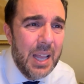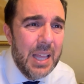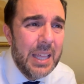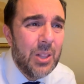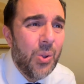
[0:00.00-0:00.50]

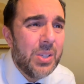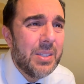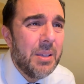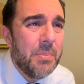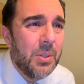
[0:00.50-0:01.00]
They lost
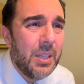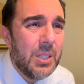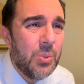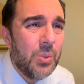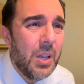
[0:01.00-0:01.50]
the ability
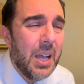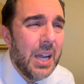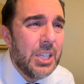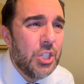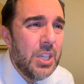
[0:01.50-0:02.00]
to
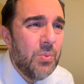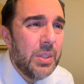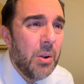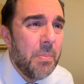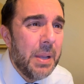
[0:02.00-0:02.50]
achieve what
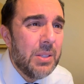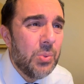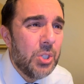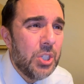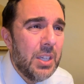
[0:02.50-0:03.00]
they were meant to
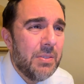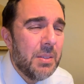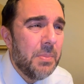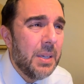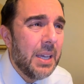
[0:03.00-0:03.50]
achieve, to
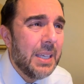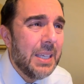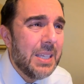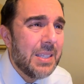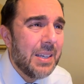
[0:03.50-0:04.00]
be a
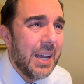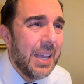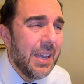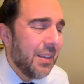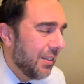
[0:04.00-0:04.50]

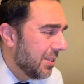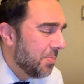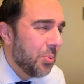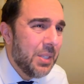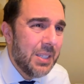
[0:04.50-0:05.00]
Israel's
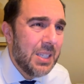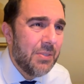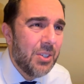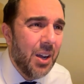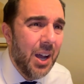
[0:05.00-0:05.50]
princes
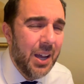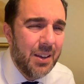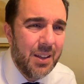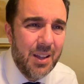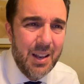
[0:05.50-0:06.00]
of God,
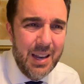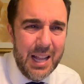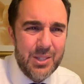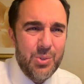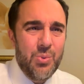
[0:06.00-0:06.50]

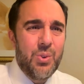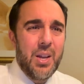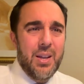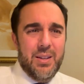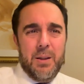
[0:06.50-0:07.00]
not to
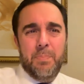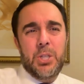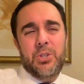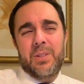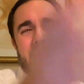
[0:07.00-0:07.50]

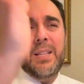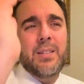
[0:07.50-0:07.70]
capitulate